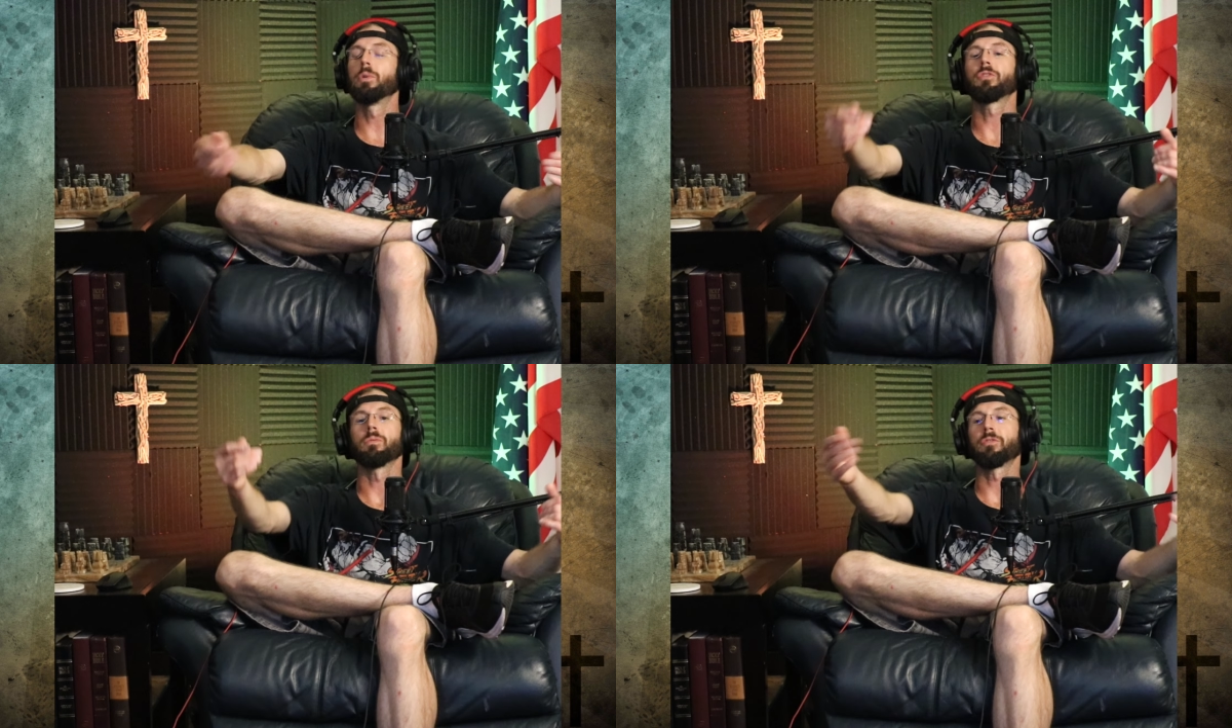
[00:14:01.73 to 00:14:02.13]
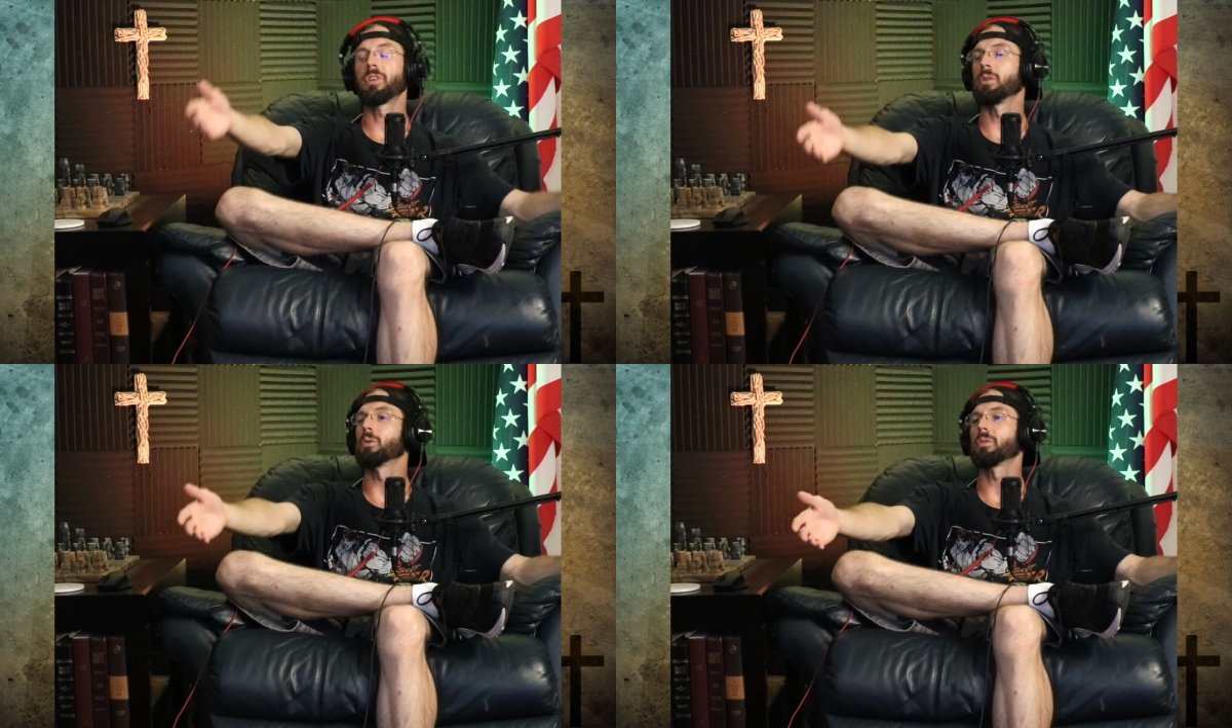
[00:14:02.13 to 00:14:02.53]

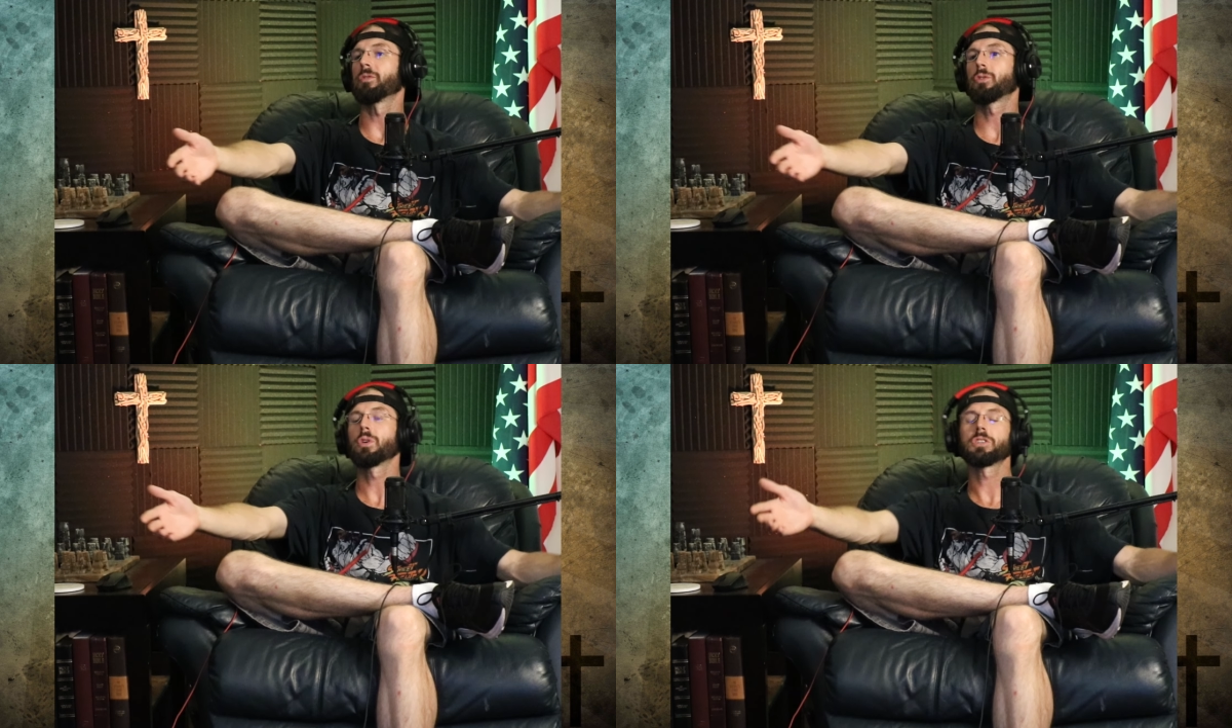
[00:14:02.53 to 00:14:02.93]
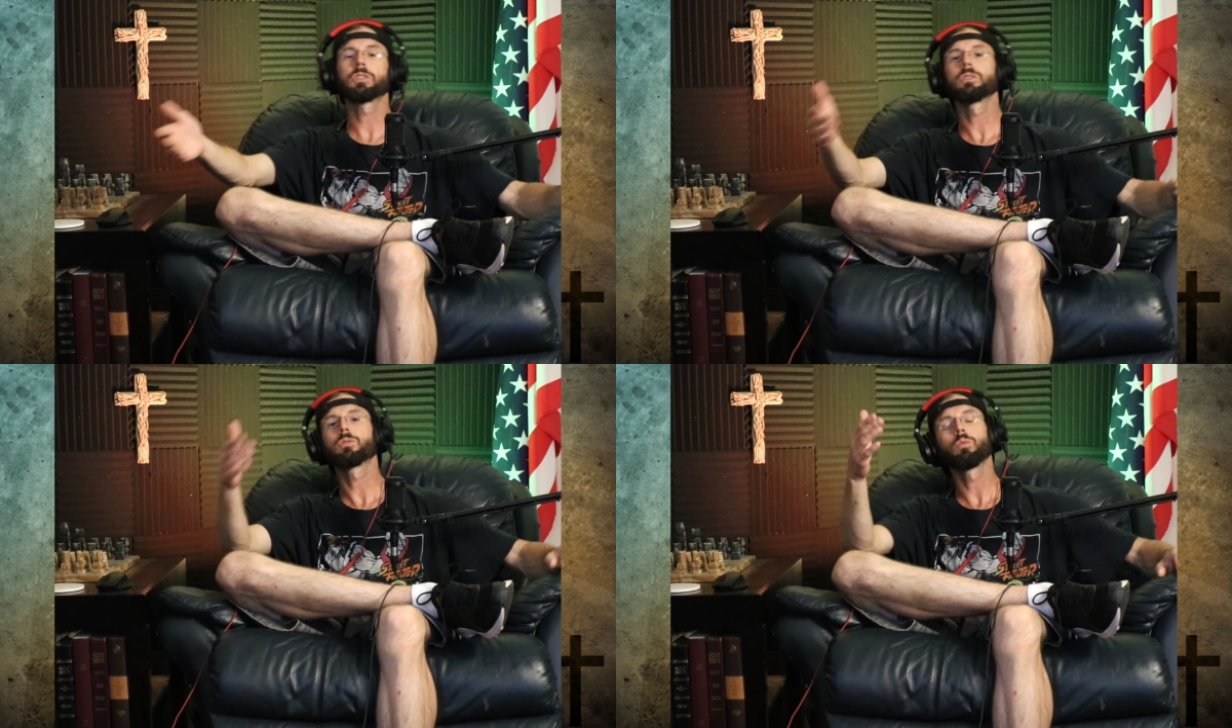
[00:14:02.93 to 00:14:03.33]
fellow
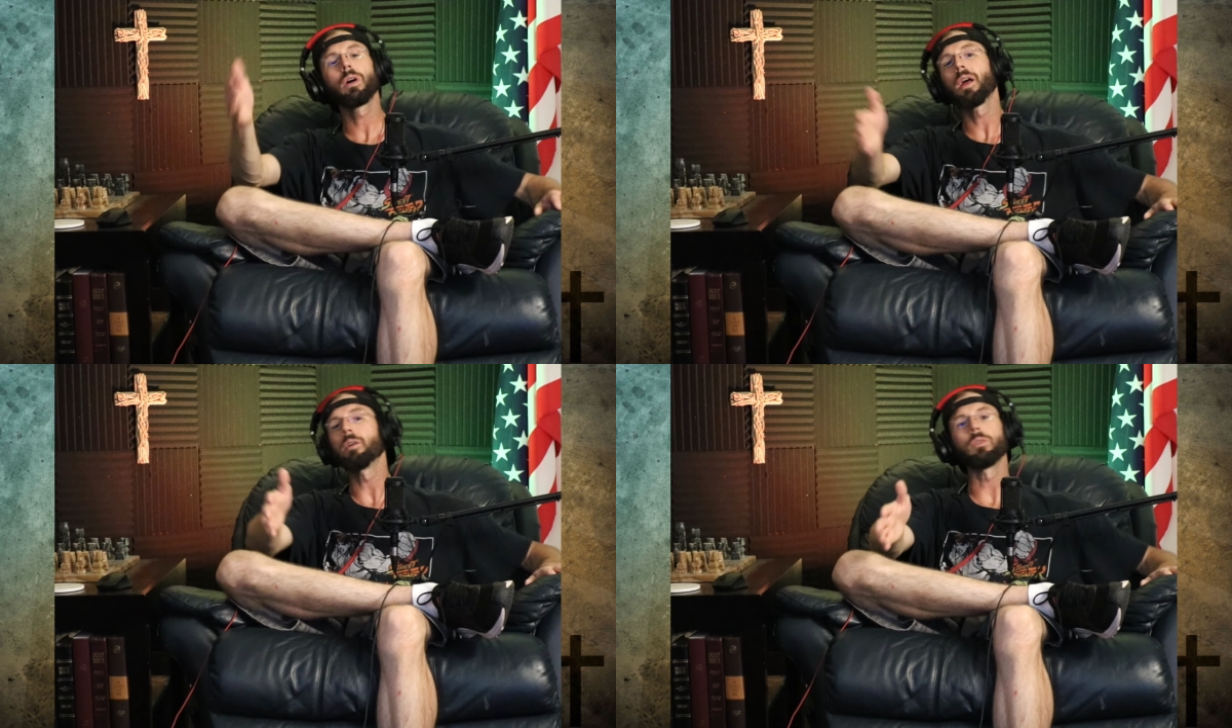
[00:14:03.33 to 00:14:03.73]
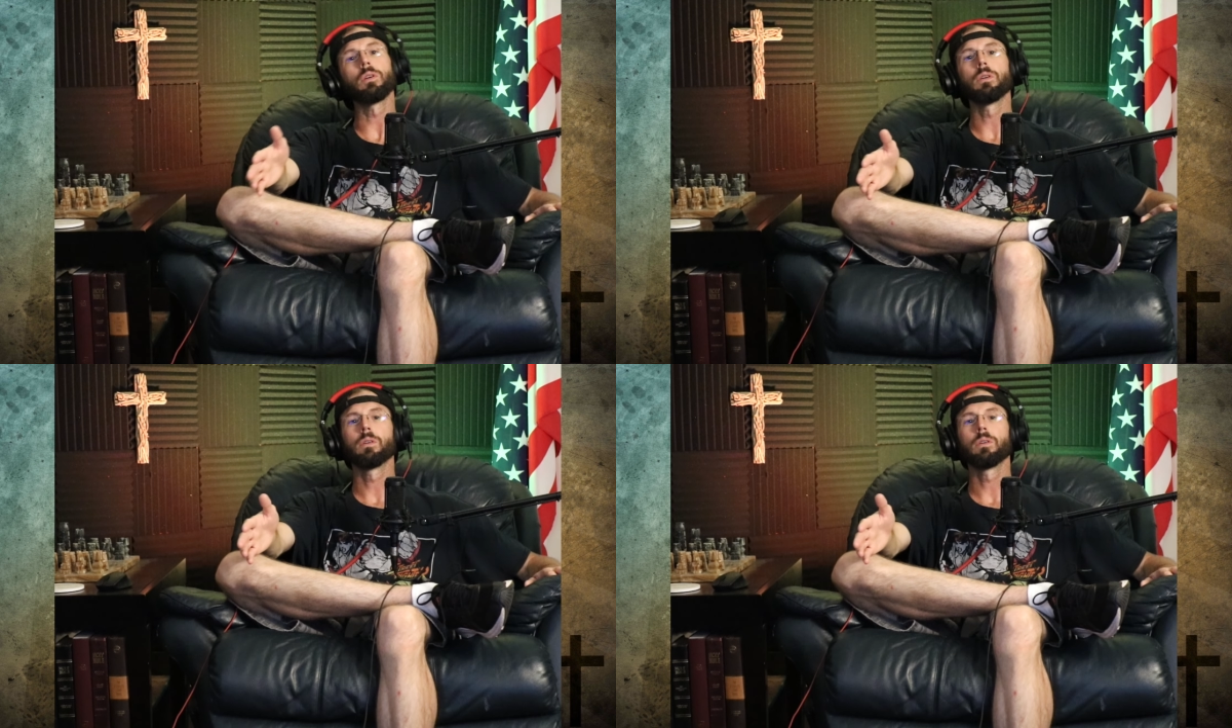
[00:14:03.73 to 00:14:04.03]
Christians, whatever.